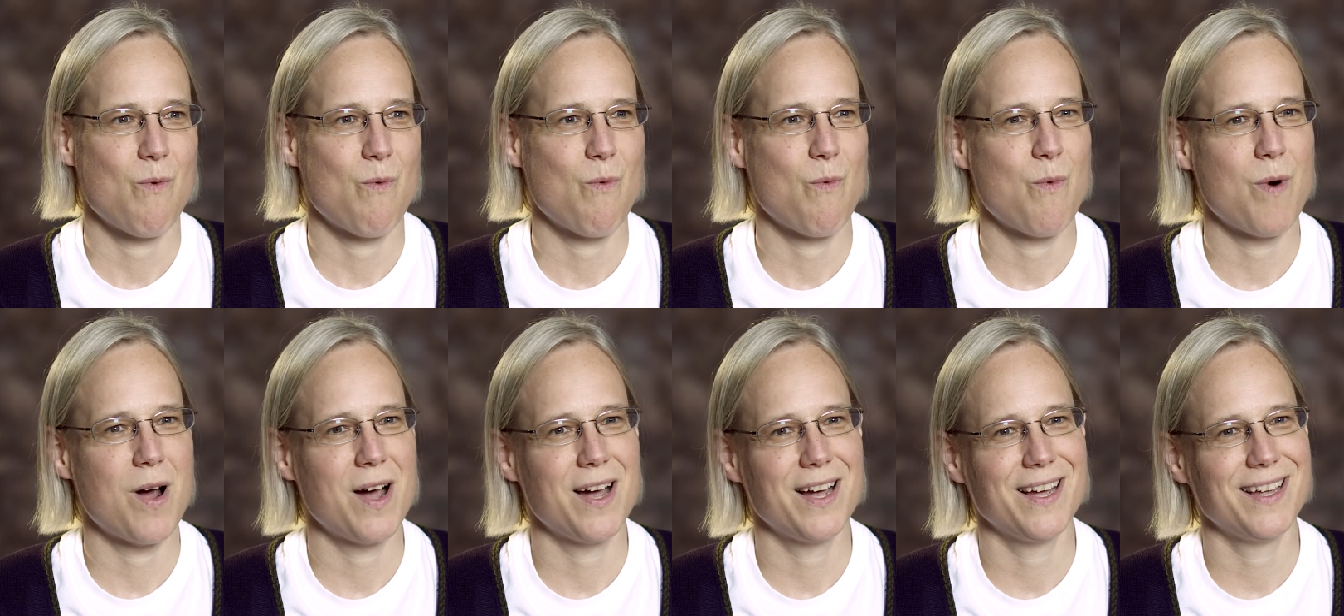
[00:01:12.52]

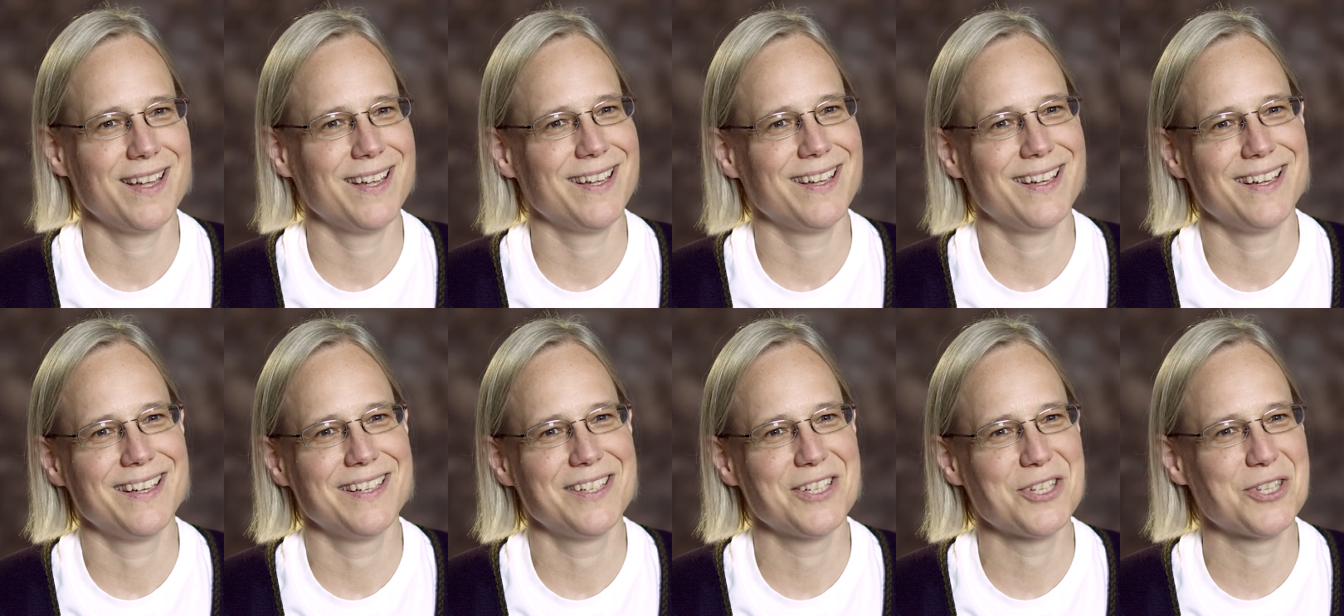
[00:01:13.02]
Why
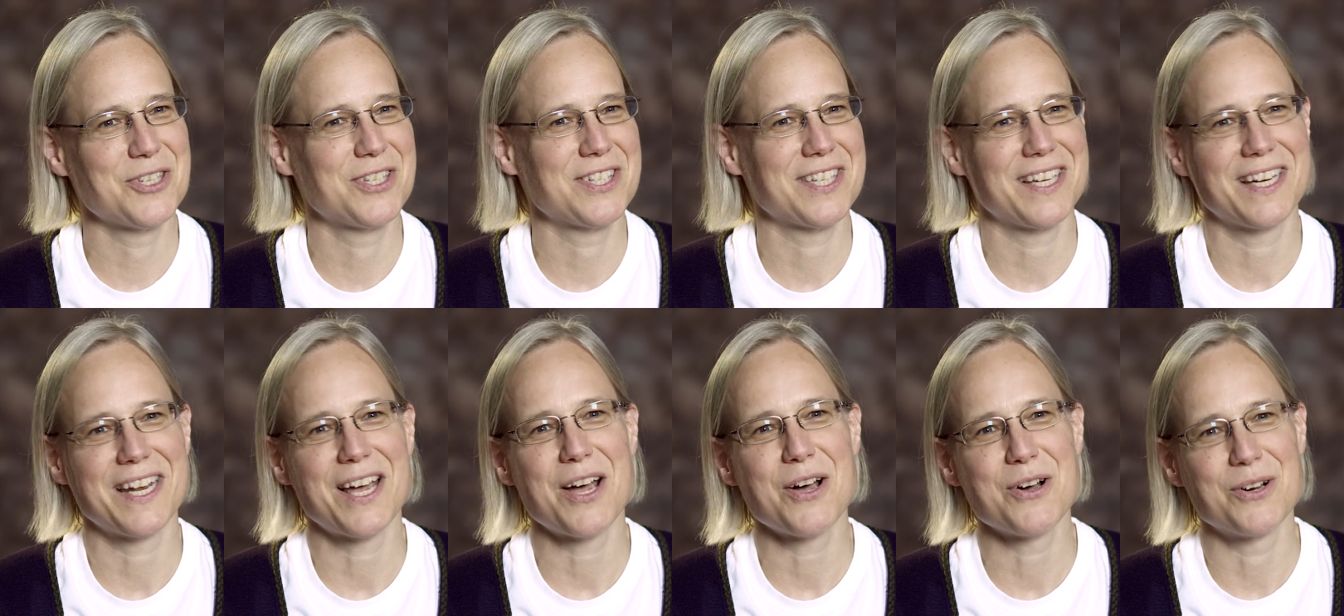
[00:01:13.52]
he didn't
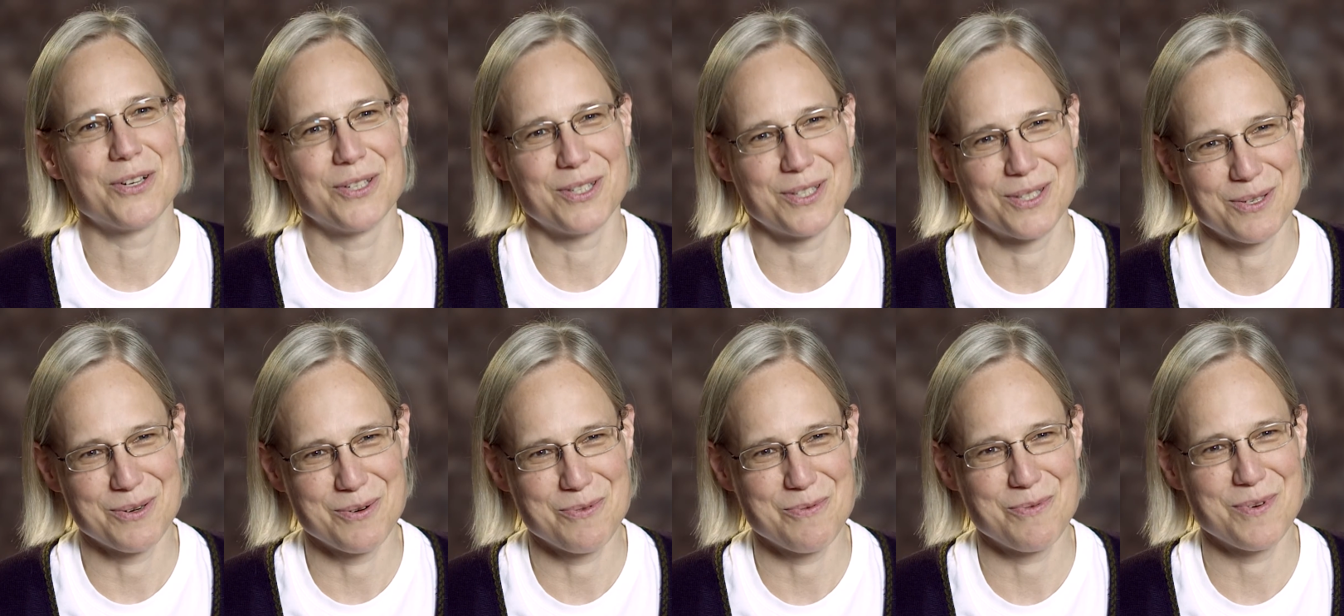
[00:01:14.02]
start out
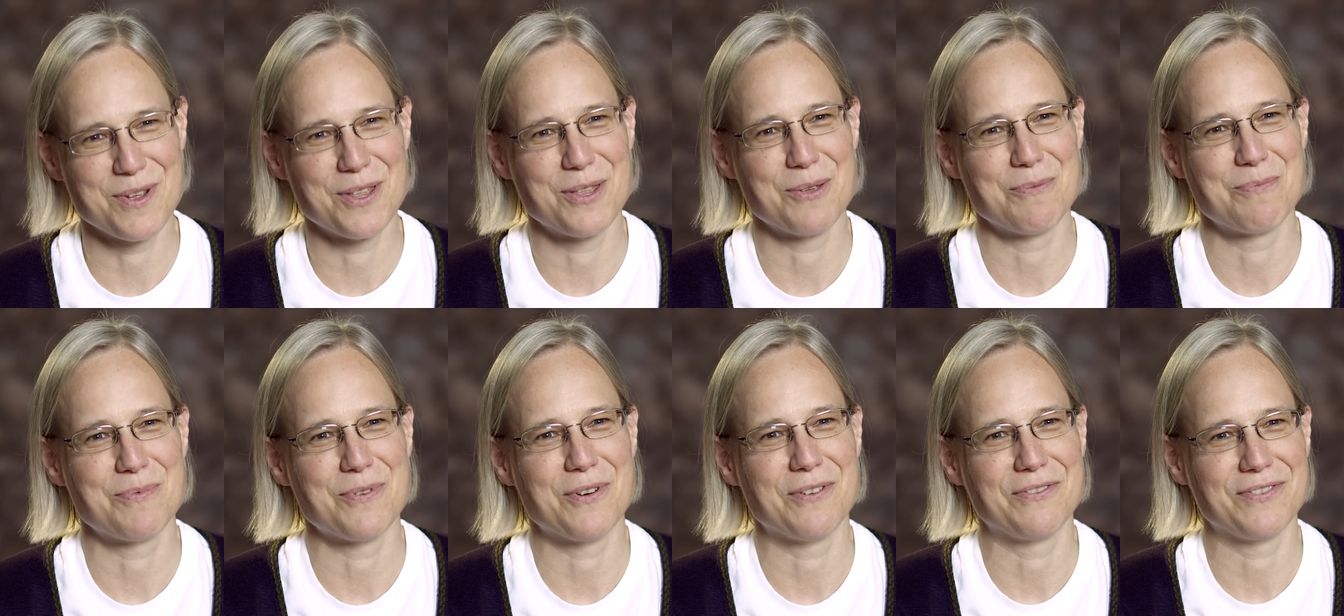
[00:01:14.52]
with
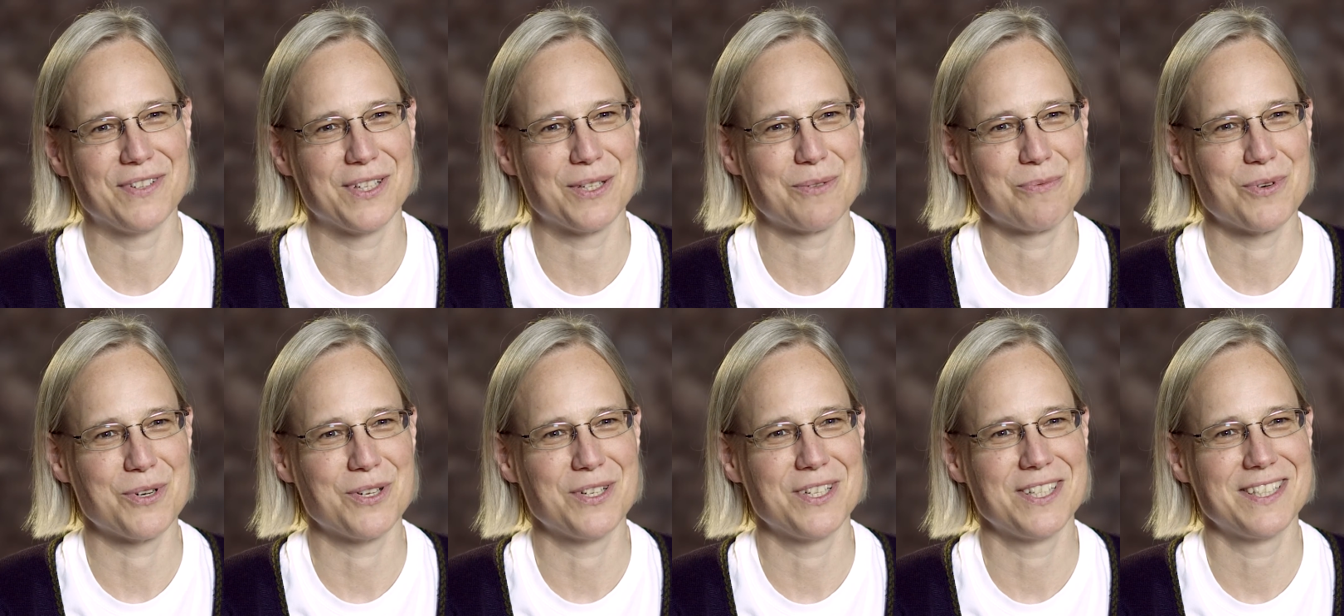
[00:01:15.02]
a perfect
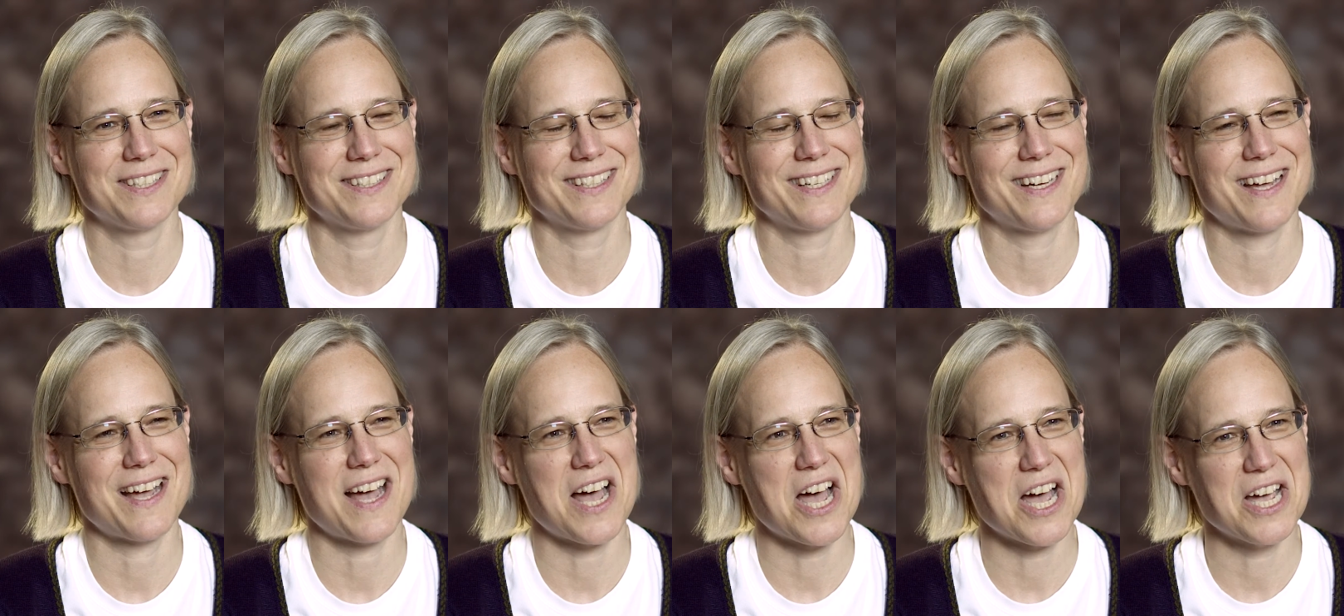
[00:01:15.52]
world,
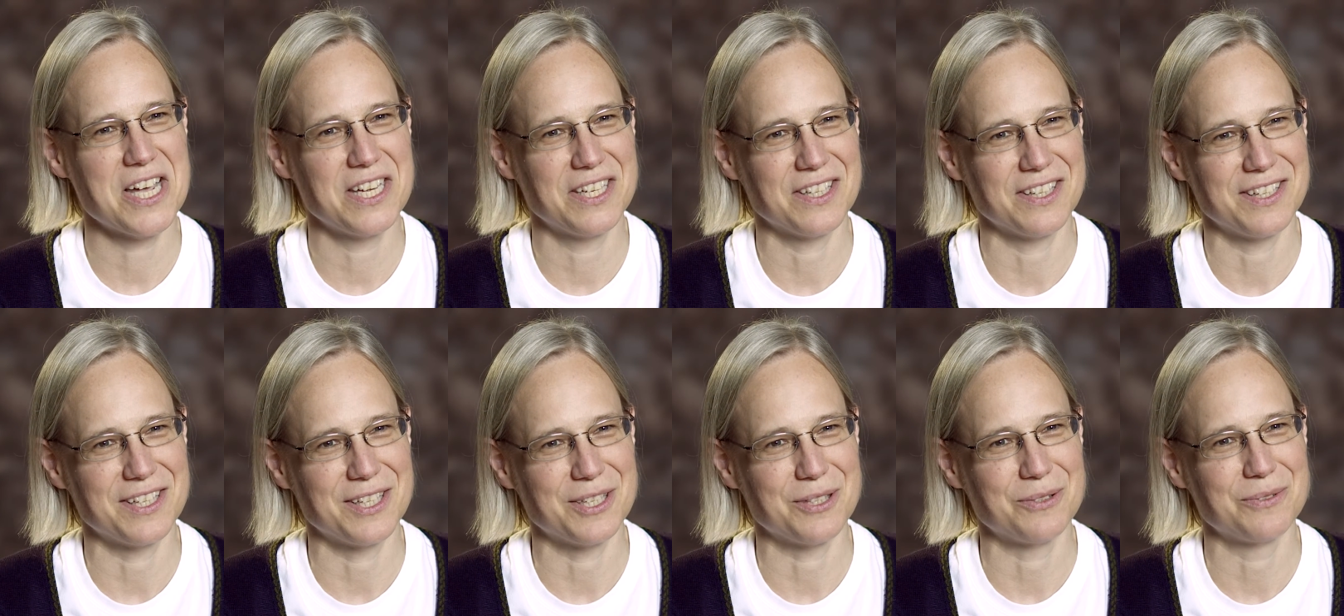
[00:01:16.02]
I
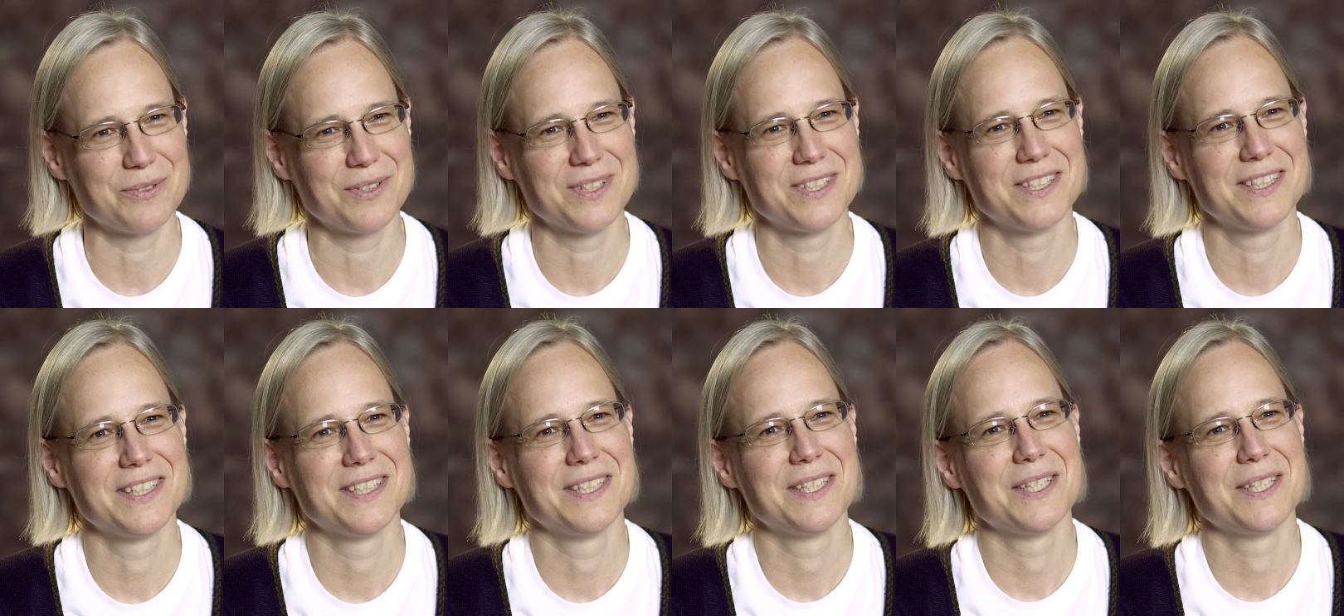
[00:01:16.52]
don't know,